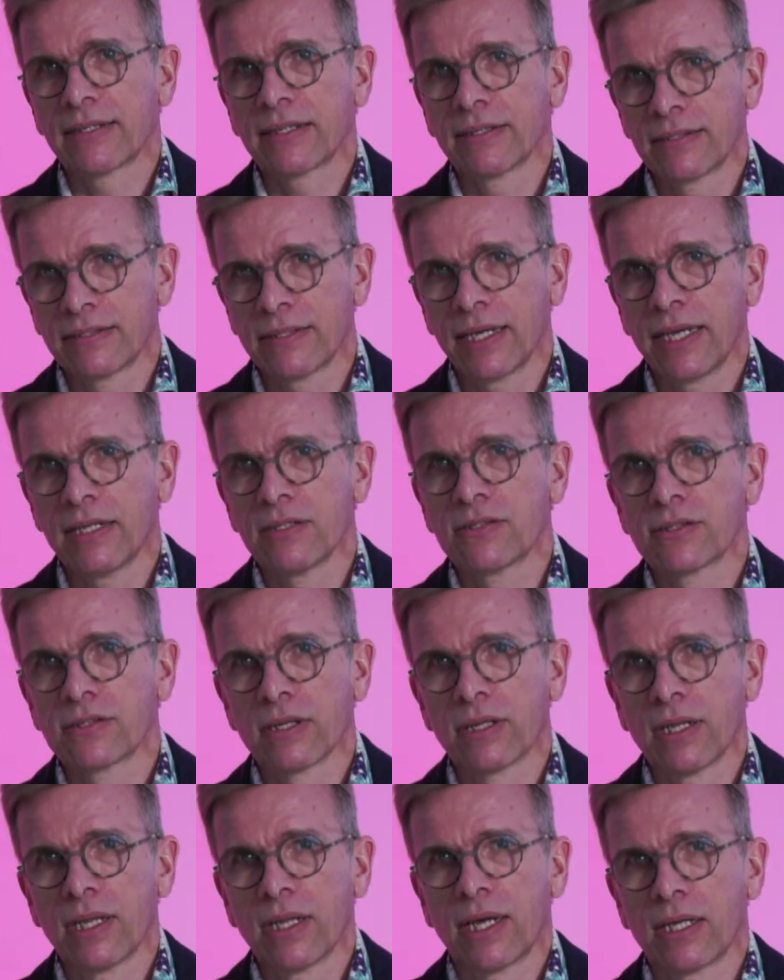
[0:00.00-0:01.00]
contains
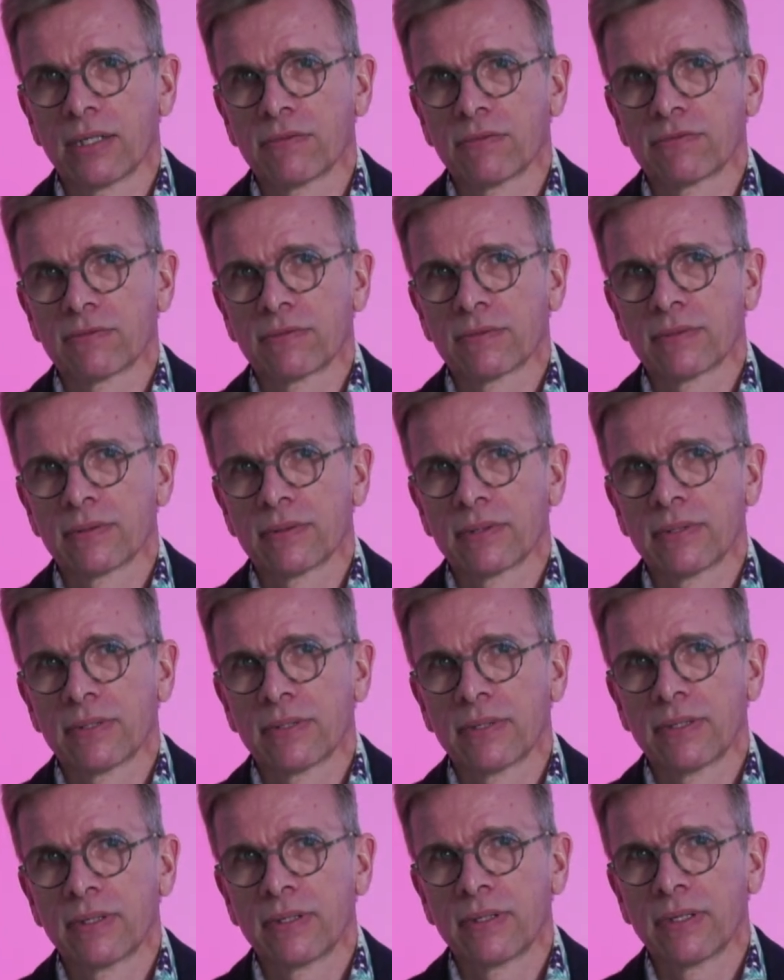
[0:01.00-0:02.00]
life.
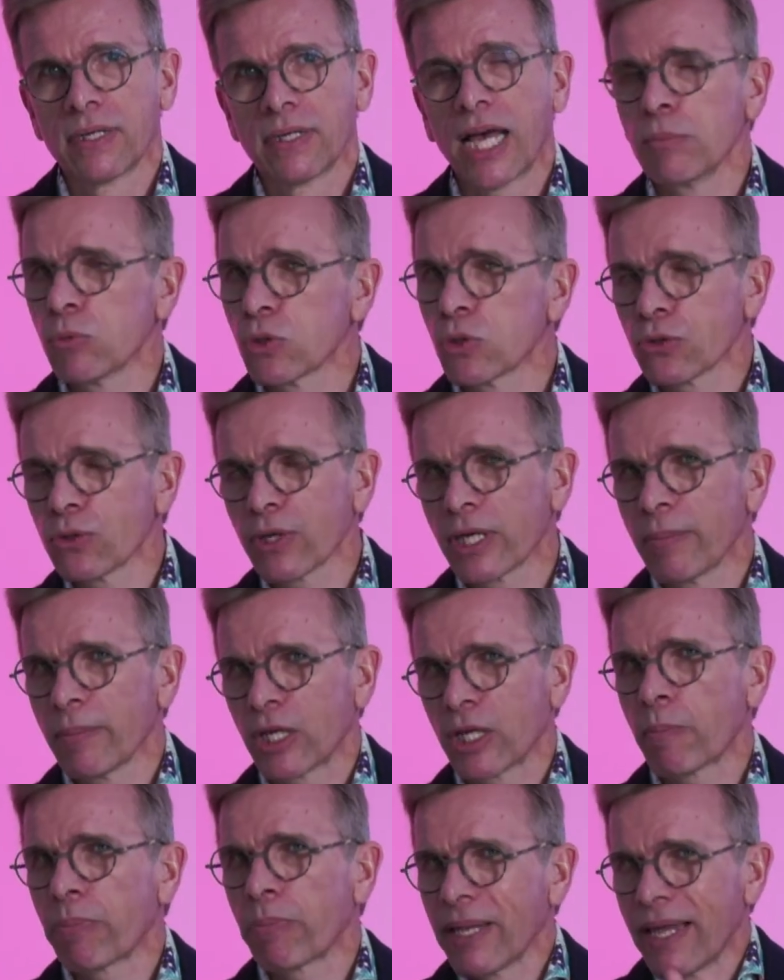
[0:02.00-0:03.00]
I'm not talking about
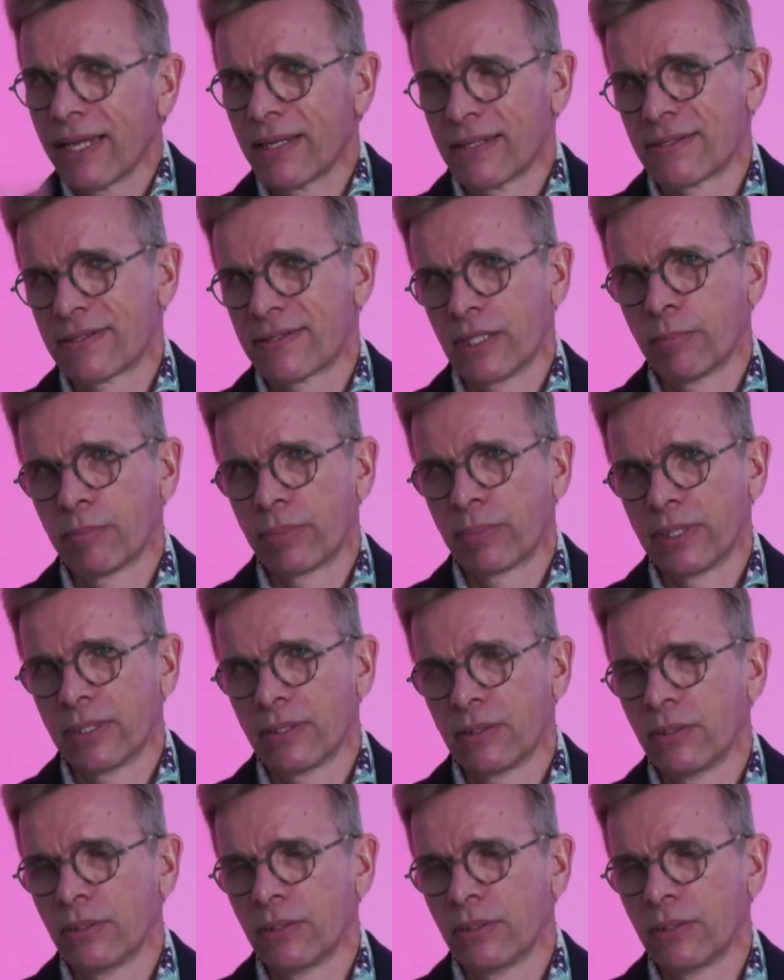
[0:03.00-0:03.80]
a planet simply.